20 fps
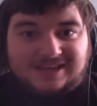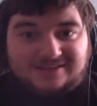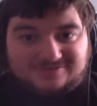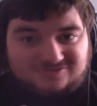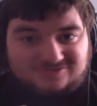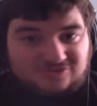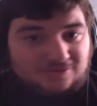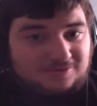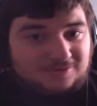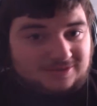
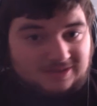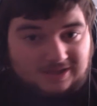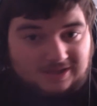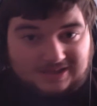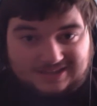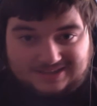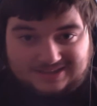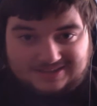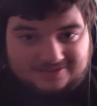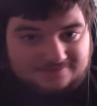drop a
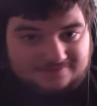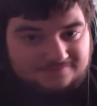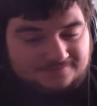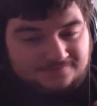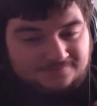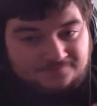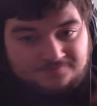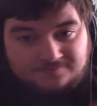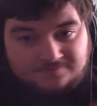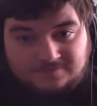like,
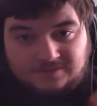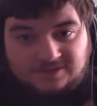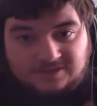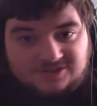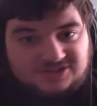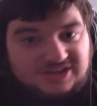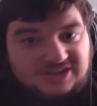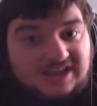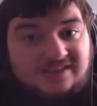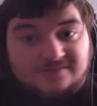
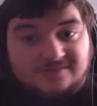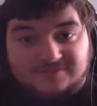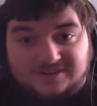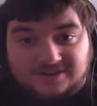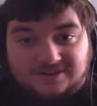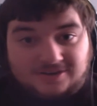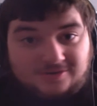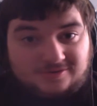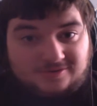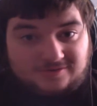share the
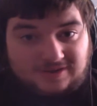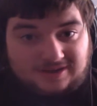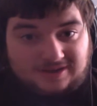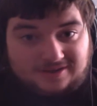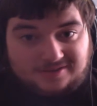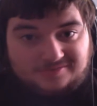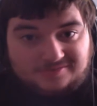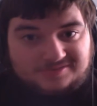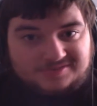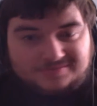video
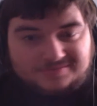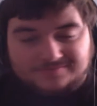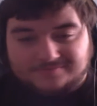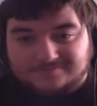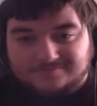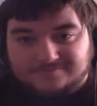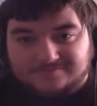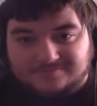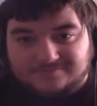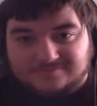around,
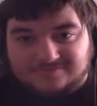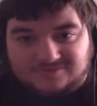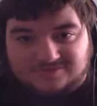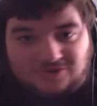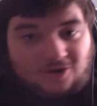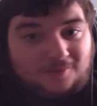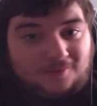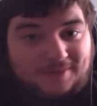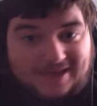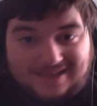
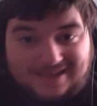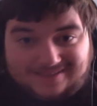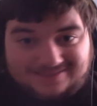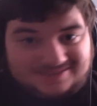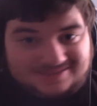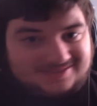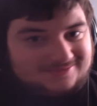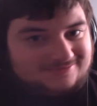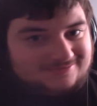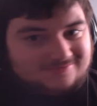comment,
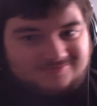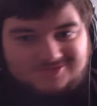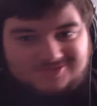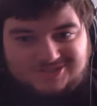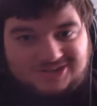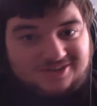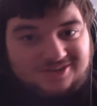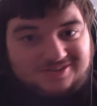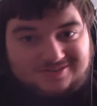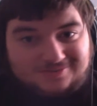
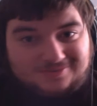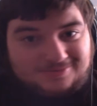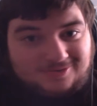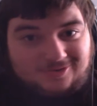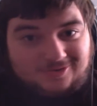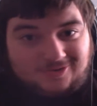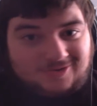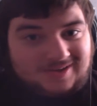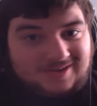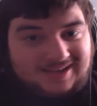show your
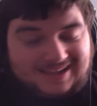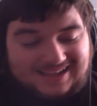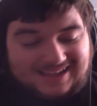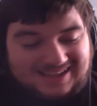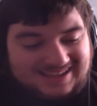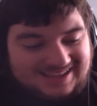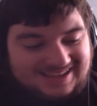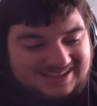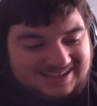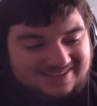support,
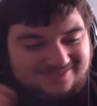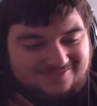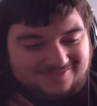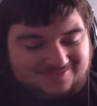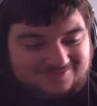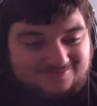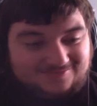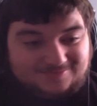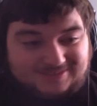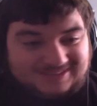
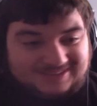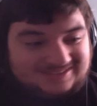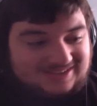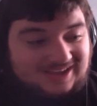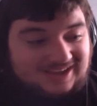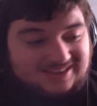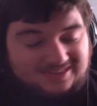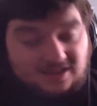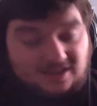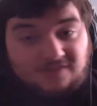because I
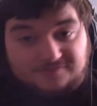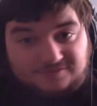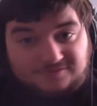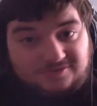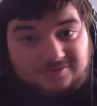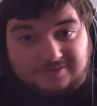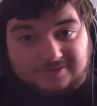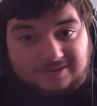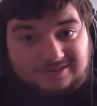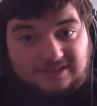love
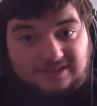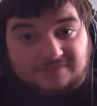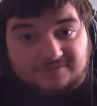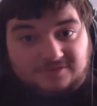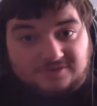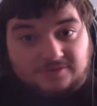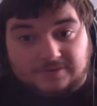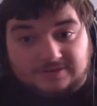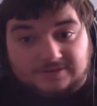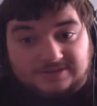doing
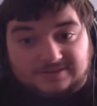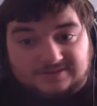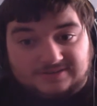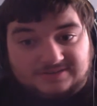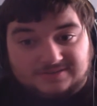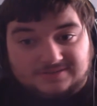this.